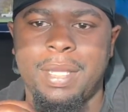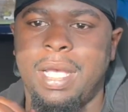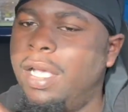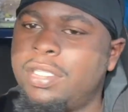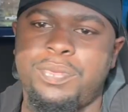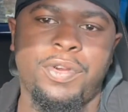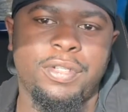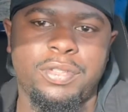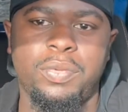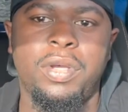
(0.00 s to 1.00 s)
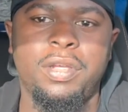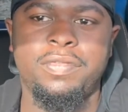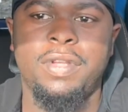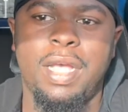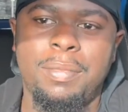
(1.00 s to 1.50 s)
as for
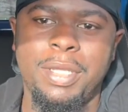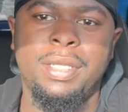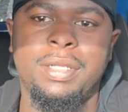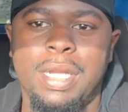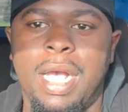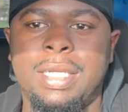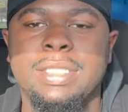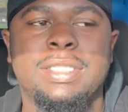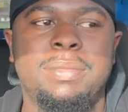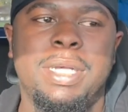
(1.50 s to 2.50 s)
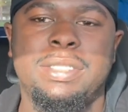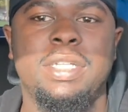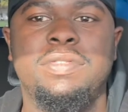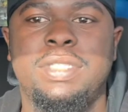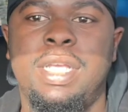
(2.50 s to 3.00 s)
Swift, I mean, I can see
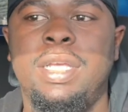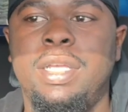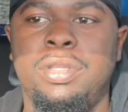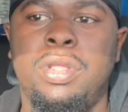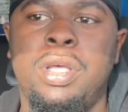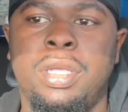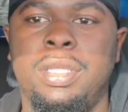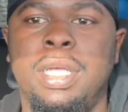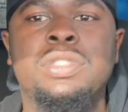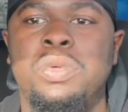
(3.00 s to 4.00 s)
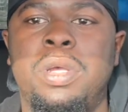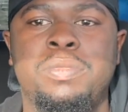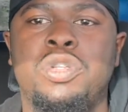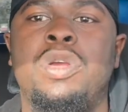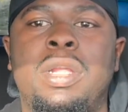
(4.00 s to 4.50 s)
myself staying here longer. That's why
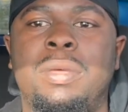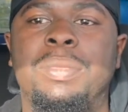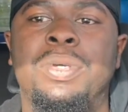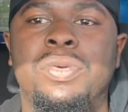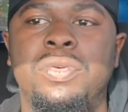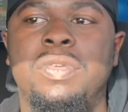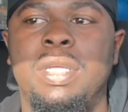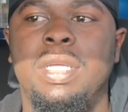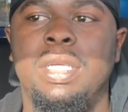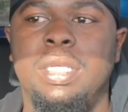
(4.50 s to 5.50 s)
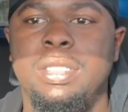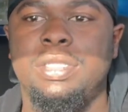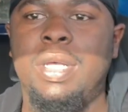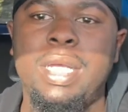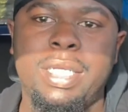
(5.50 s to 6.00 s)
I'm trying to move,
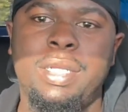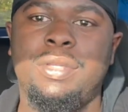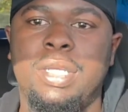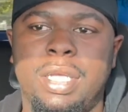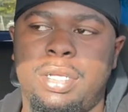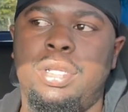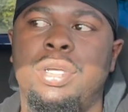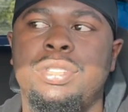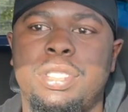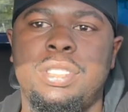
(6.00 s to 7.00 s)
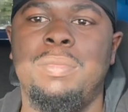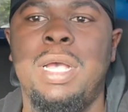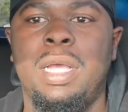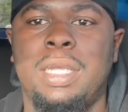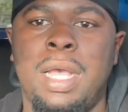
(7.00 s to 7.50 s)
so I can either get closer to
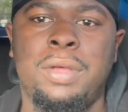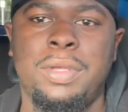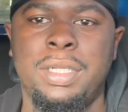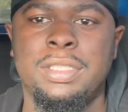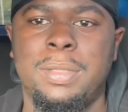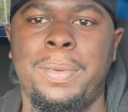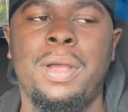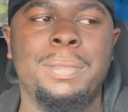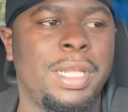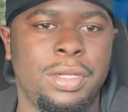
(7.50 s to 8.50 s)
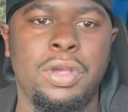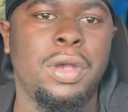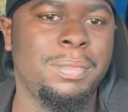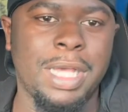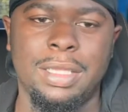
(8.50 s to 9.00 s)
my account in this apartment, and
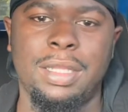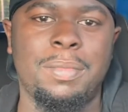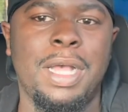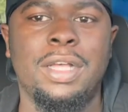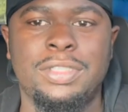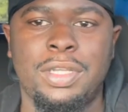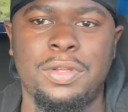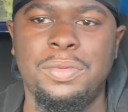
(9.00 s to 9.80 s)
no, I'm not letting my house go.